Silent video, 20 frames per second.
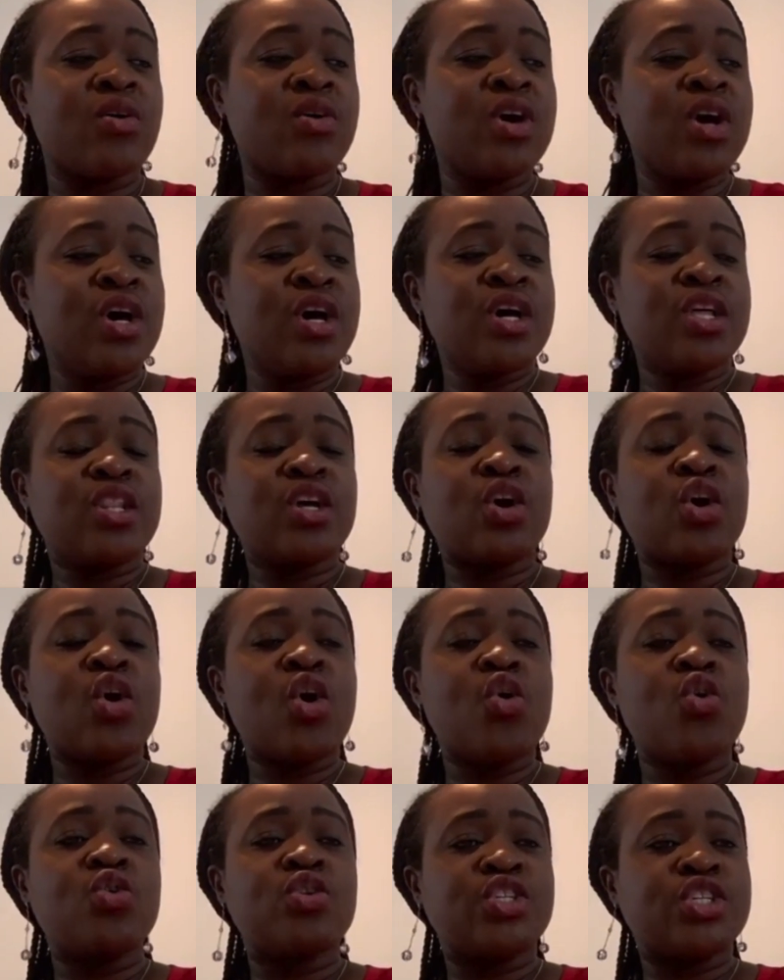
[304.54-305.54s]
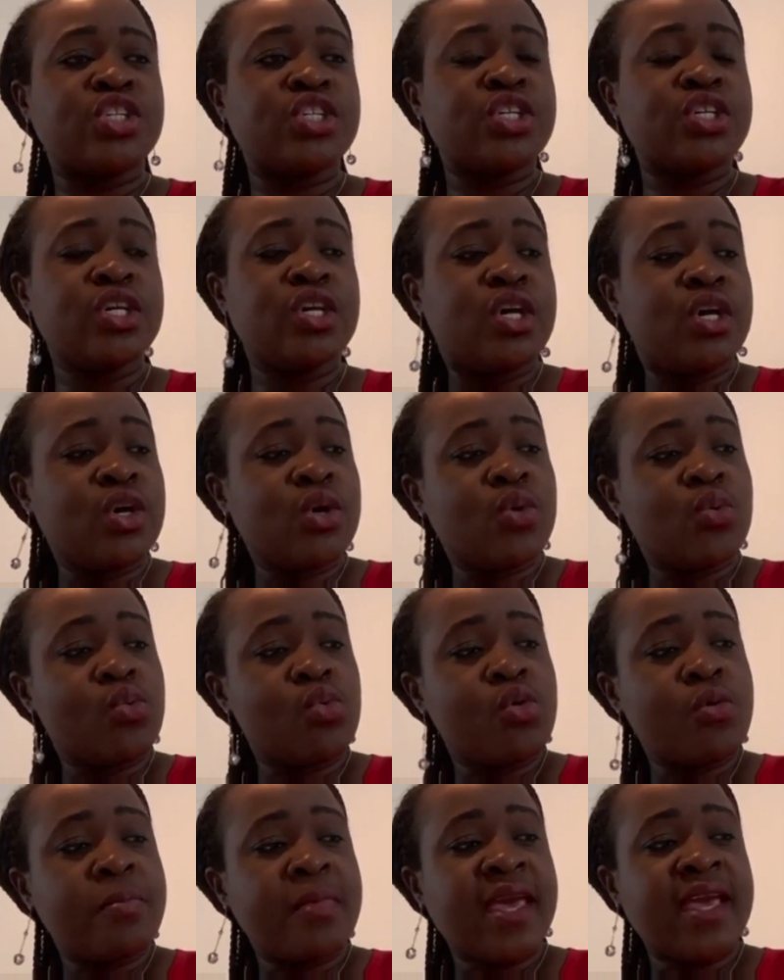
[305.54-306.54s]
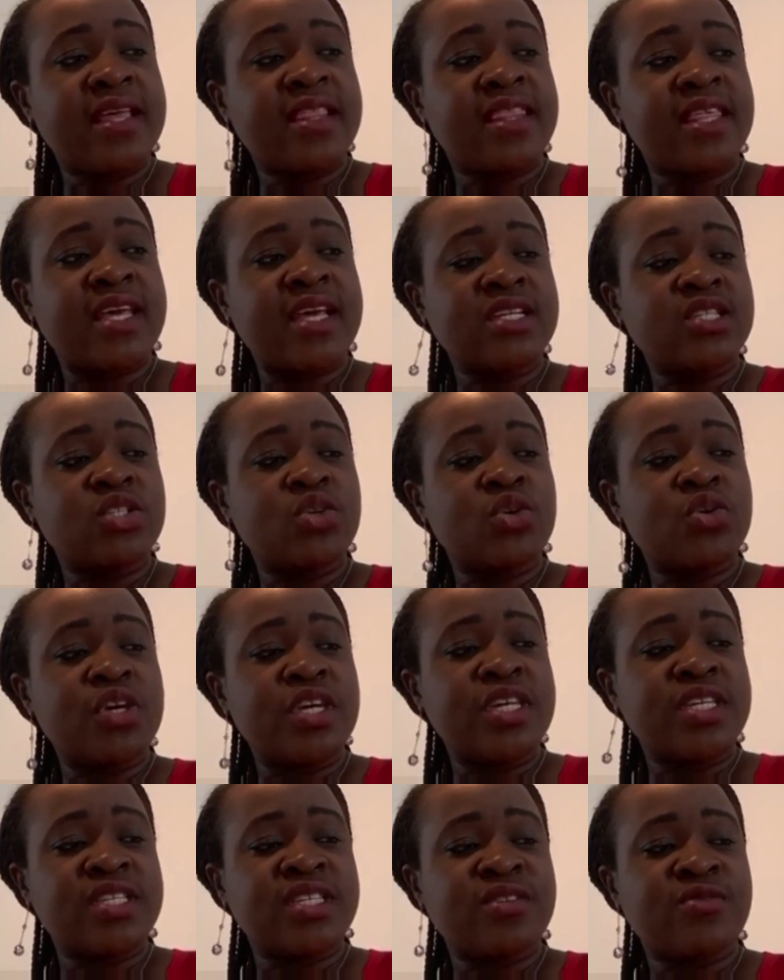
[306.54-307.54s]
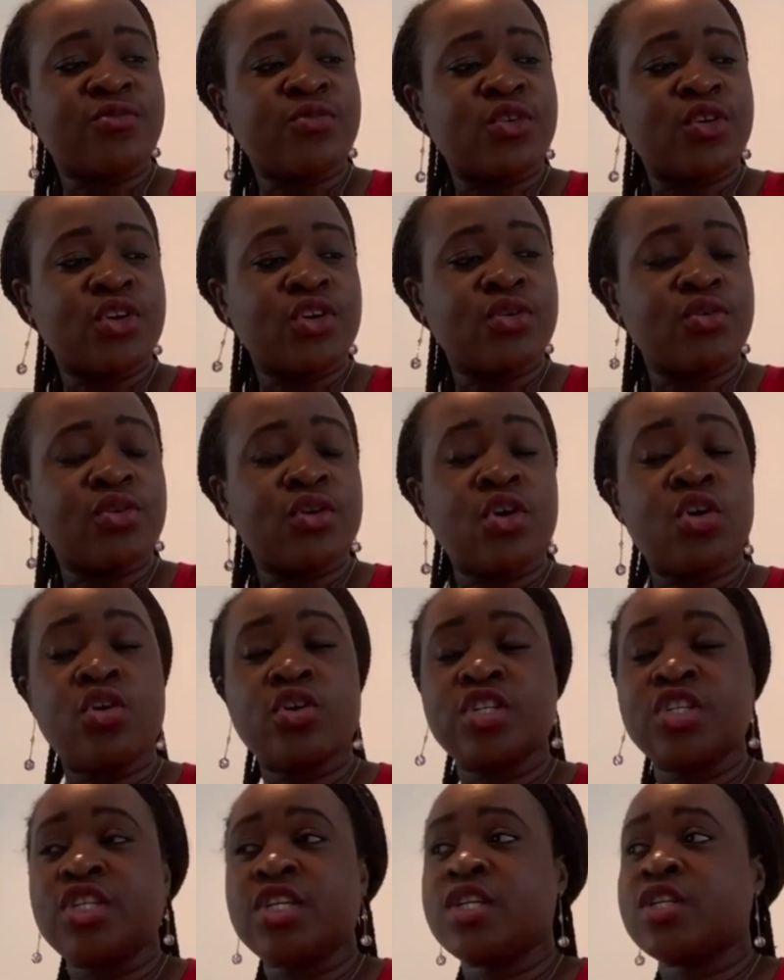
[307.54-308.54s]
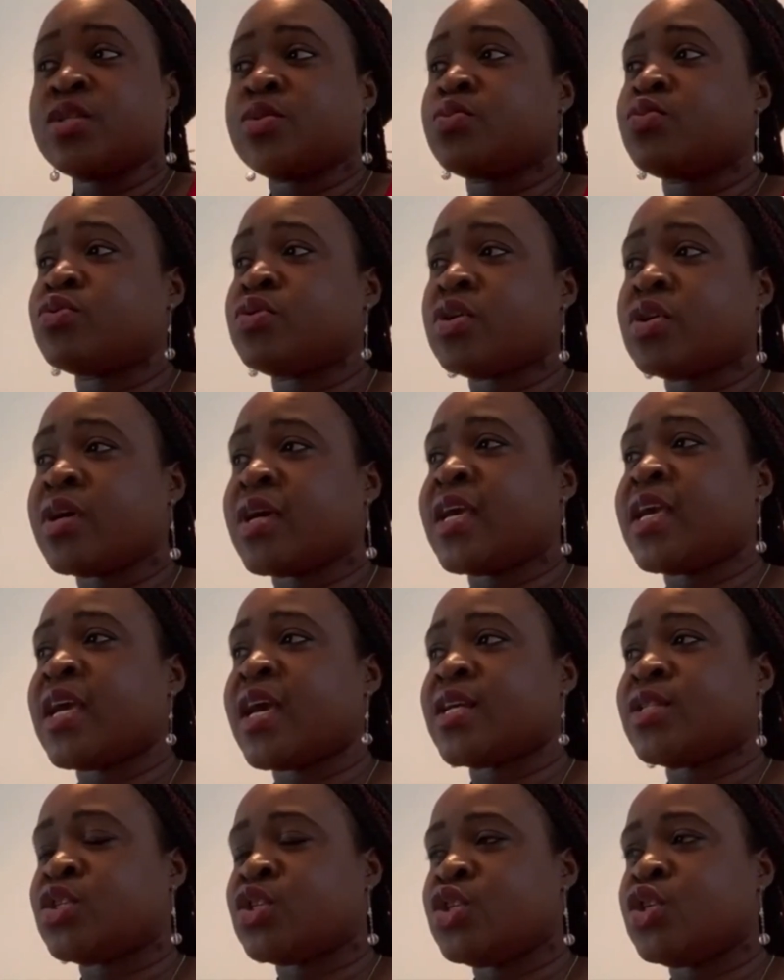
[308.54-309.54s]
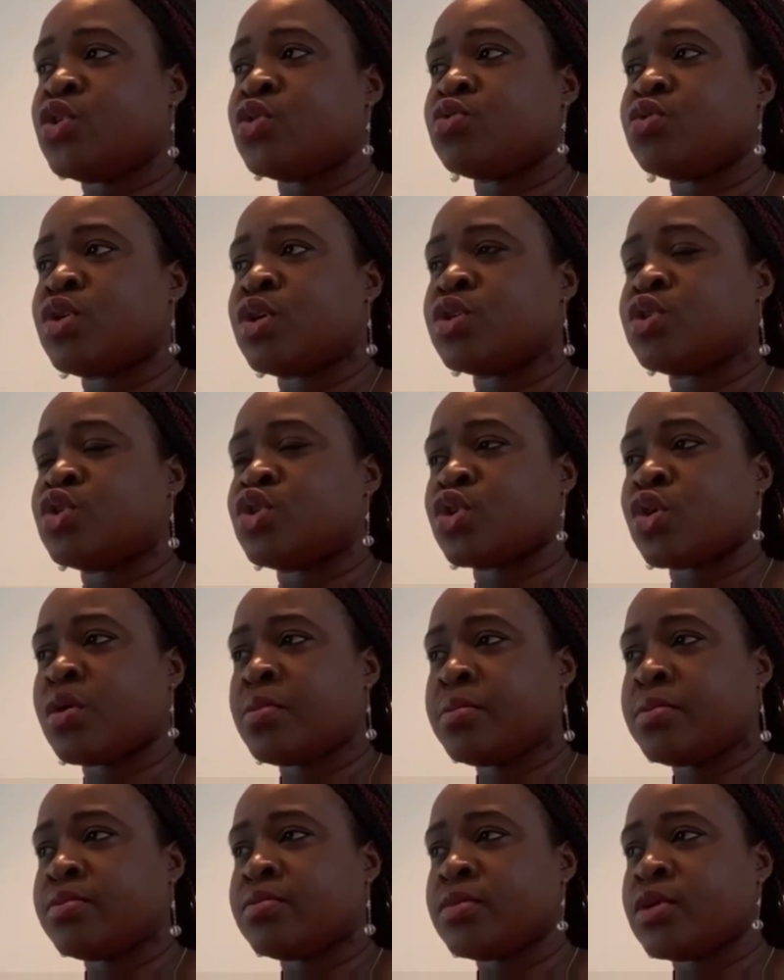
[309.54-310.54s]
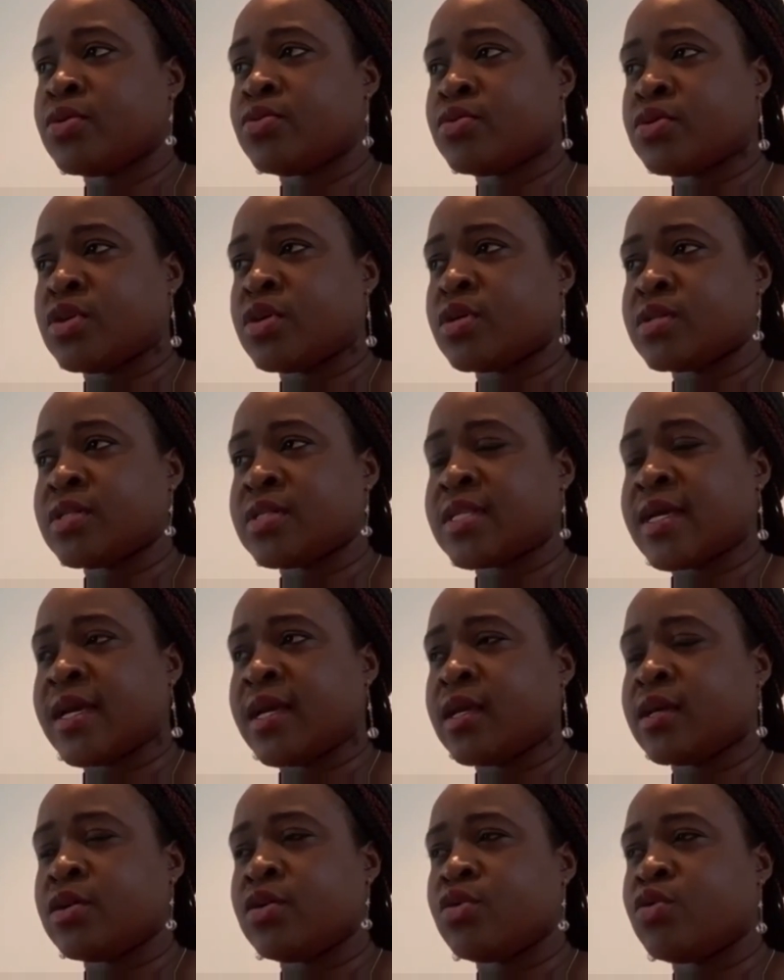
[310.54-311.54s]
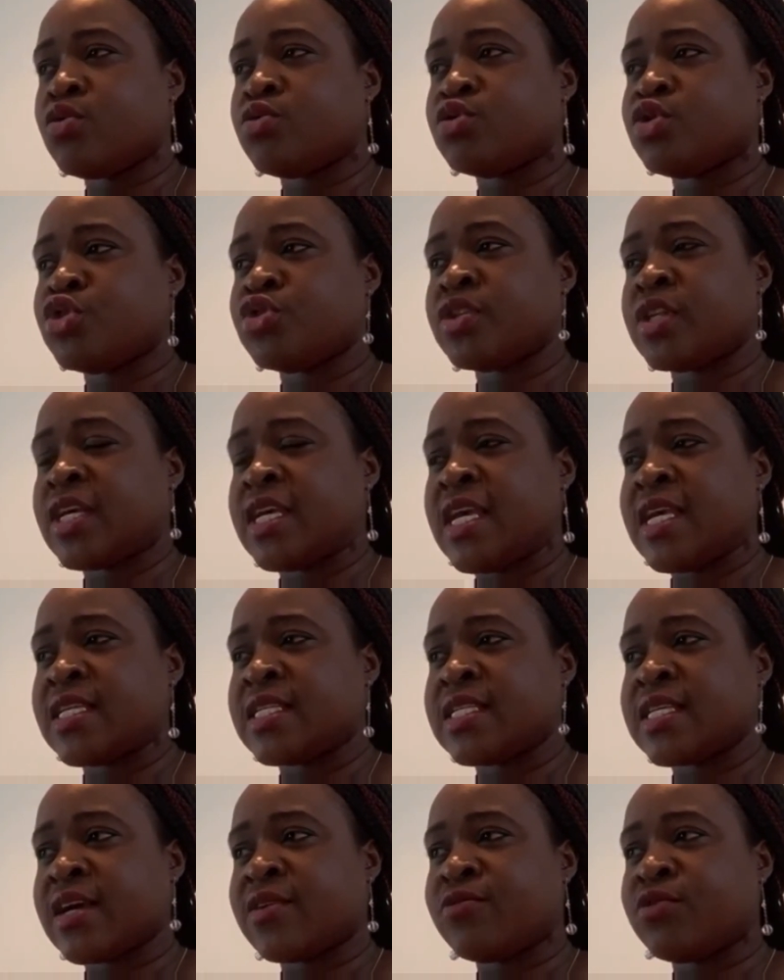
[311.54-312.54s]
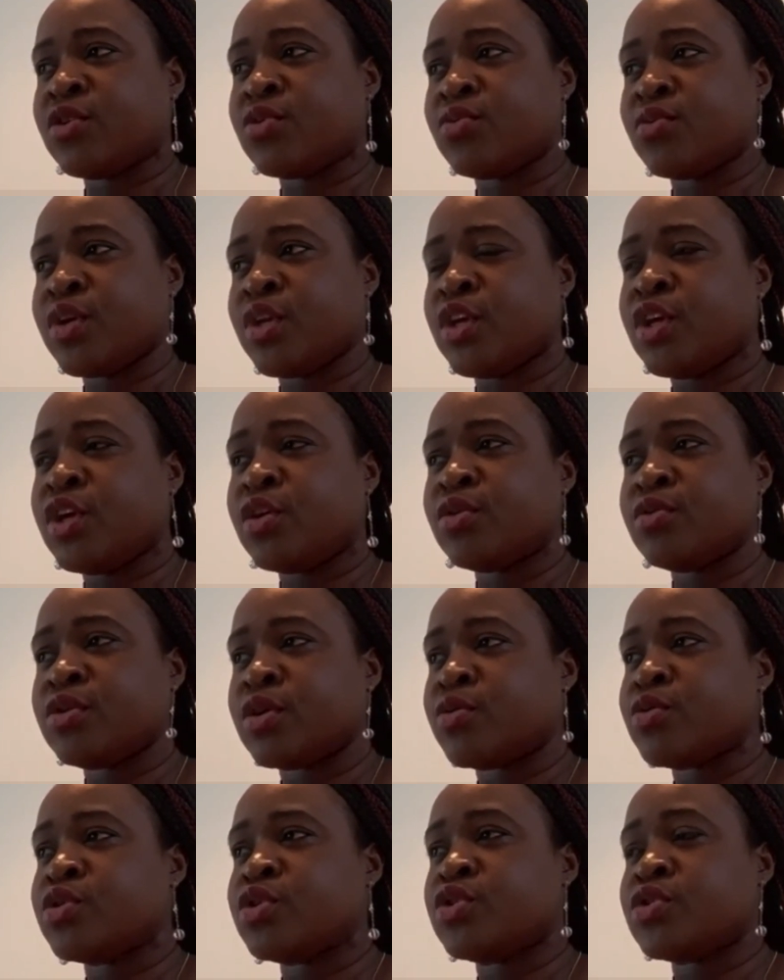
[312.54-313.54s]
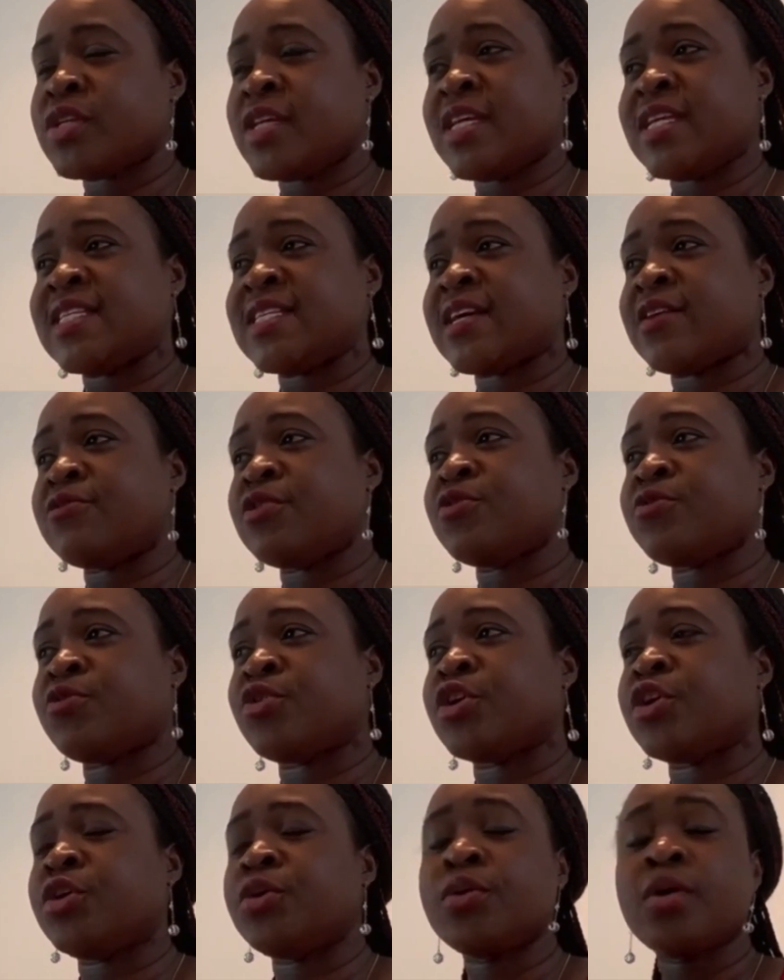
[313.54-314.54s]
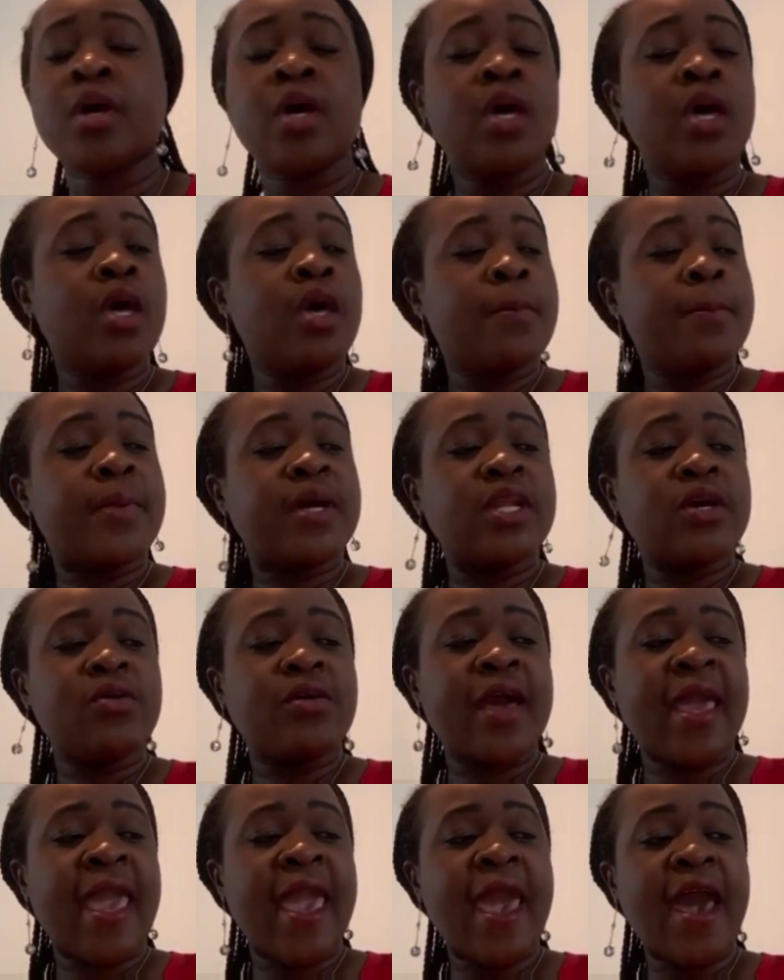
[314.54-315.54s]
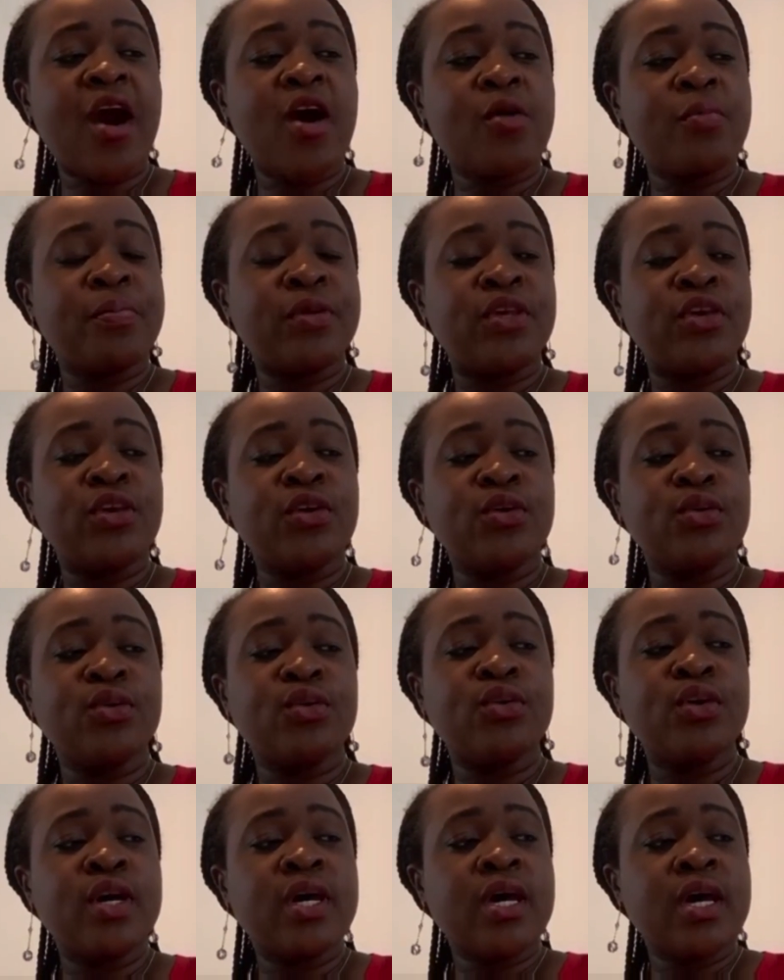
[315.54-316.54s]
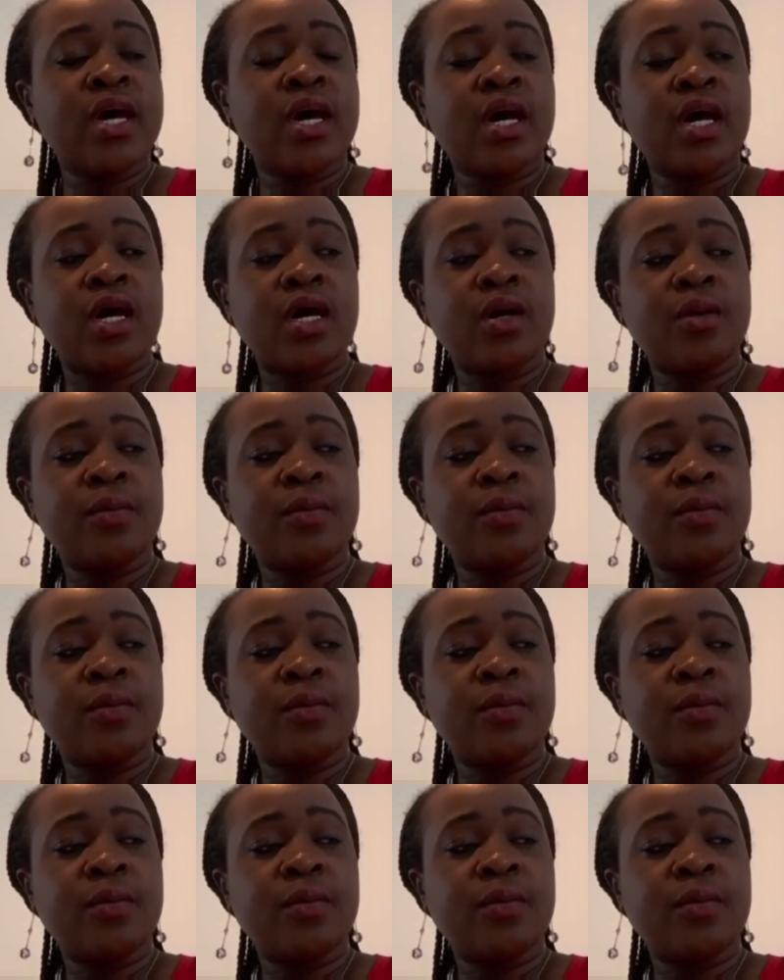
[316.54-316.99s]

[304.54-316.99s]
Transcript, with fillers: the coach will make things so easy for you. Coaches will not get you the job. They will not like go through the interview with you. They won't do the interview for you, but they will help you um,